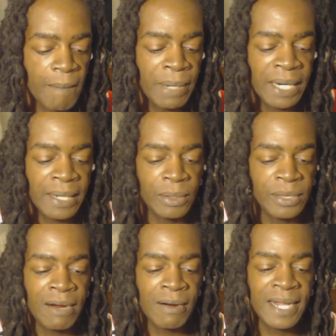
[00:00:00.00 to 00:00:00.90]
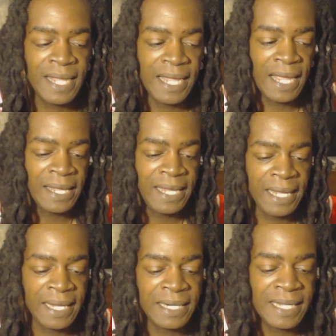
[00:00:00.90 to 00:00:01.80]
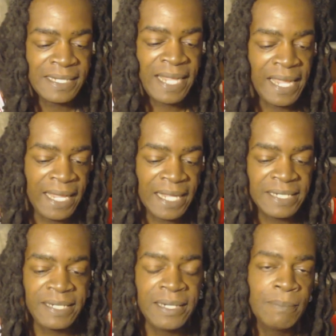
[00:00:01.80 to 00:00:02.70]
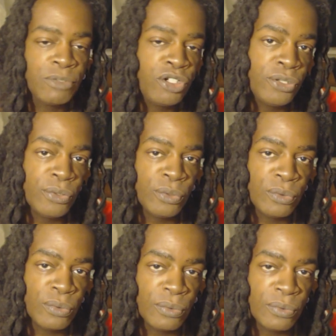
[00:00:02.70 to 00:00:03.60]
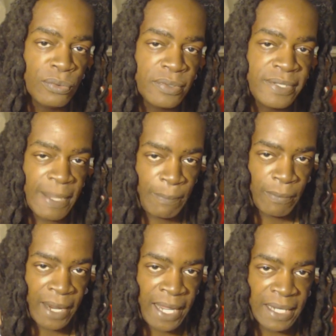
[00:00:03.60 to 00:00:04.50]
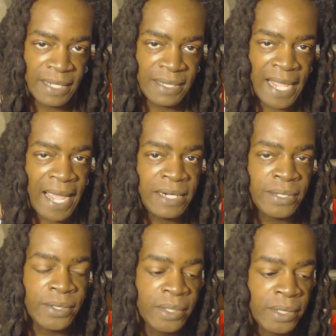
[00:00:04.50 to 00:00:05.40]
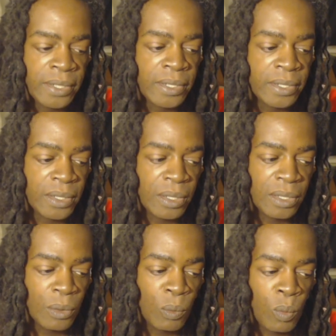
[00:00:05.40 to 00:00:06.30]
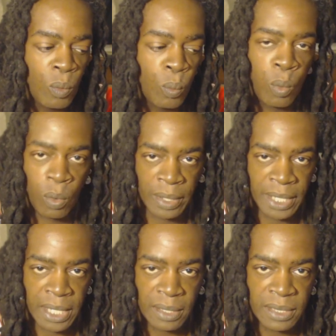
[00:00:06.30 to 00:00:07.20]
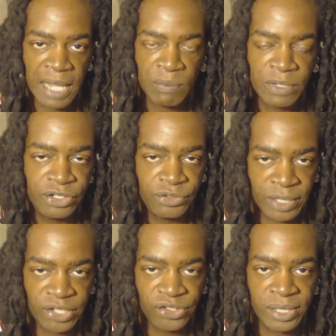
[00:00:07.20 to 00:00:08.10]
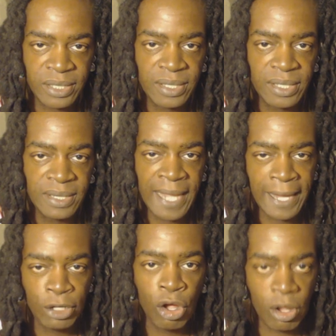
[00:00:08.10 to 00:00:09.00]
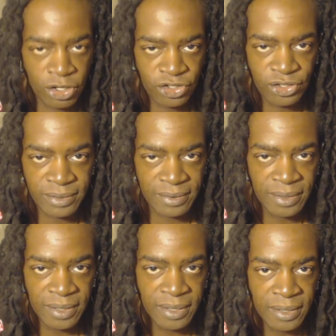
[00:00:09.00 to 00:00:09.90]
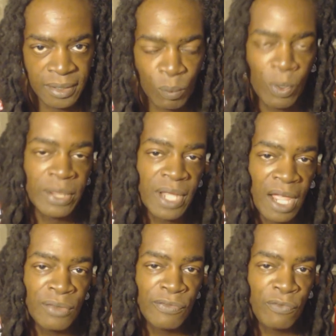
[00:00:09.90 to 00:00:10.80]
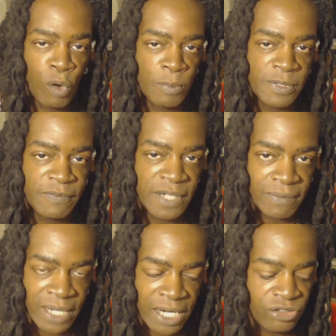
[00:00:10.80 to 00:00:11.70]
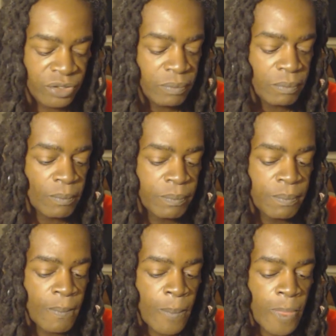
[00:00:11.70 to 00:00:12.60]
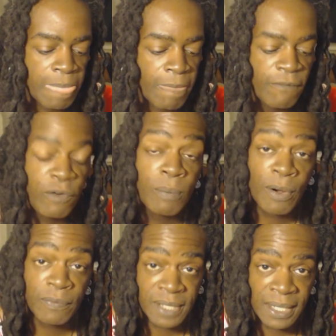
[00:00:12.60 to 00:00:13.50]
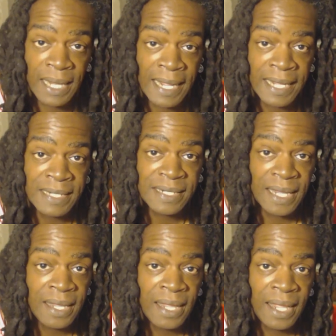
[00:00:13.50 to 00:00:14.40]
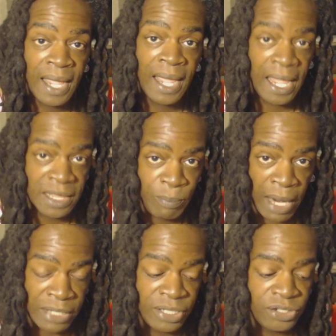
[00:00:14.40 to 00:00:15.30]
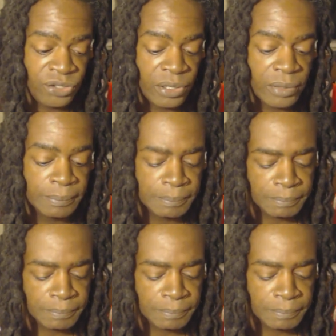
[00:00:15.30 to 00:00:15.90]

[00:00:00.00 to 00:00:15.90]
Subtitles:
But there again is a attempt to separate that warning, that restriction, that caution with other forms of divination for both the client and the practitioner.